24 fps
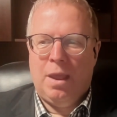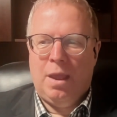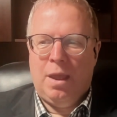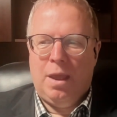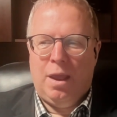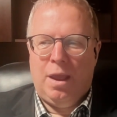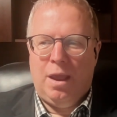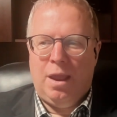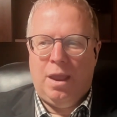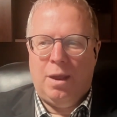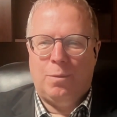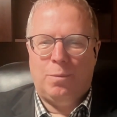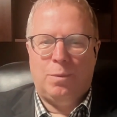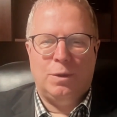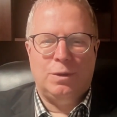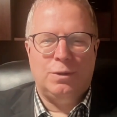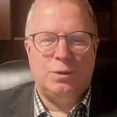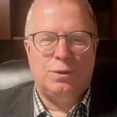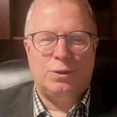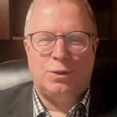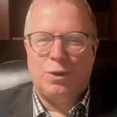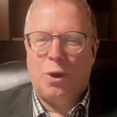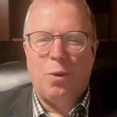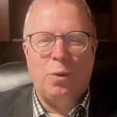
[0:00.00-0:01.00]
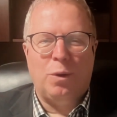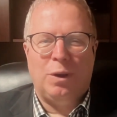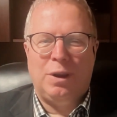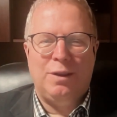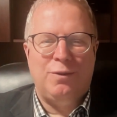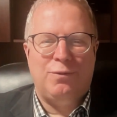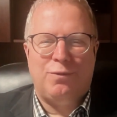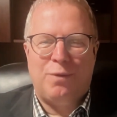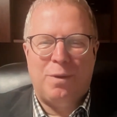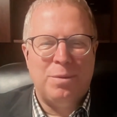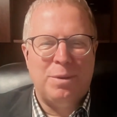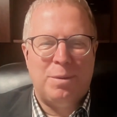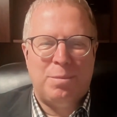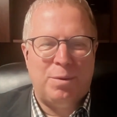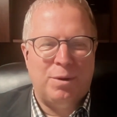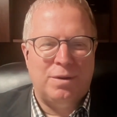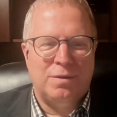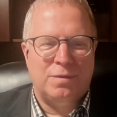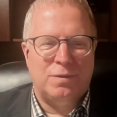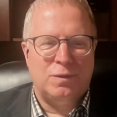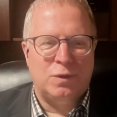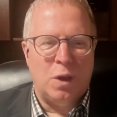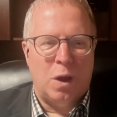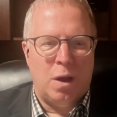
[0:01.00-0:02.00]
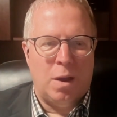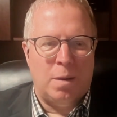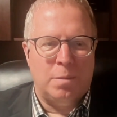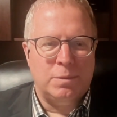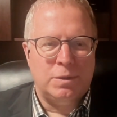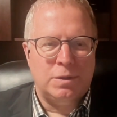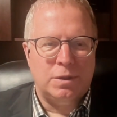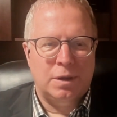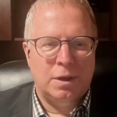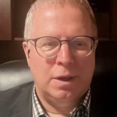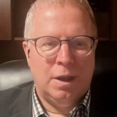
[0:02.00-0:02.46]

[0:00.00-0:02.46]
It was totally from the book of Psalms.